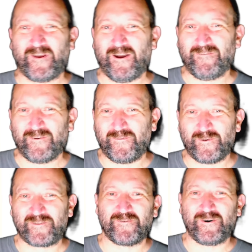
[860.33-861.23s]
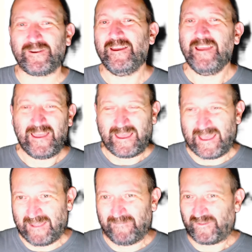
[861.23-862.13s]
the first one,
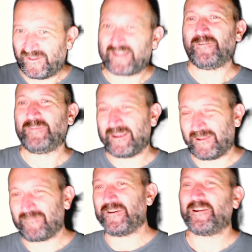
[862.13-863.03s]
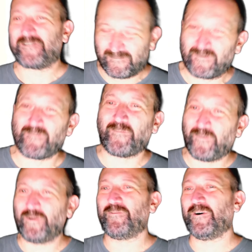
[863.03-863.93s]
and the second being in relation with the
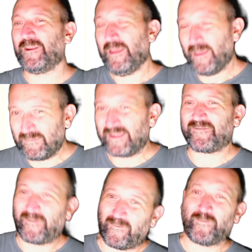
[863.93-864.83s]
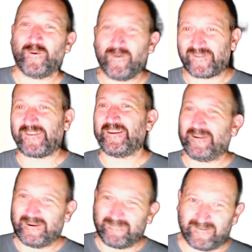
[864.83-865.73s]
third one means that the first
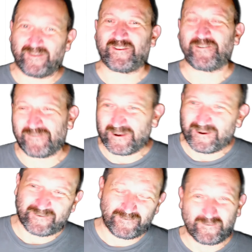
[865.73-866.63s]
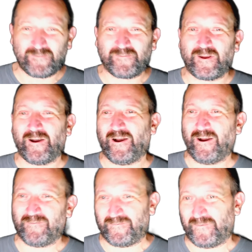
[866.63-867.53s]
is in relation with
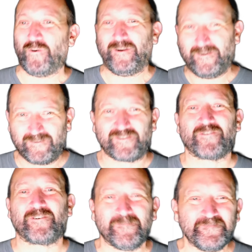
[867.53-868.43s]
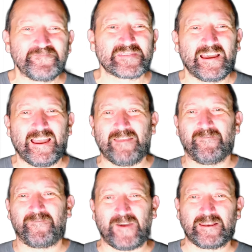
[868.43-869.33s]
the third.
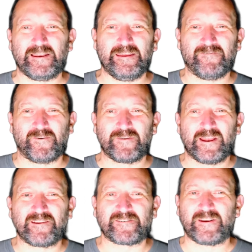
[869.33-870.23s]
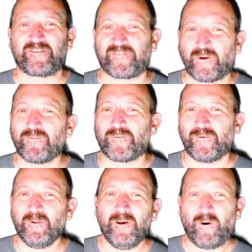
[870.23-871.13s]
And finally, the relation is
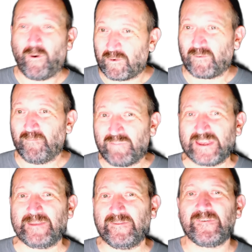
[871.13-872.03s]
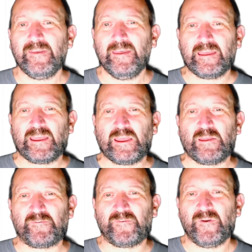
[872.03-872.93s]
total or complete
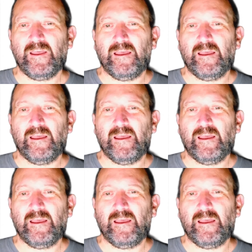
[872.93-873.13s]
if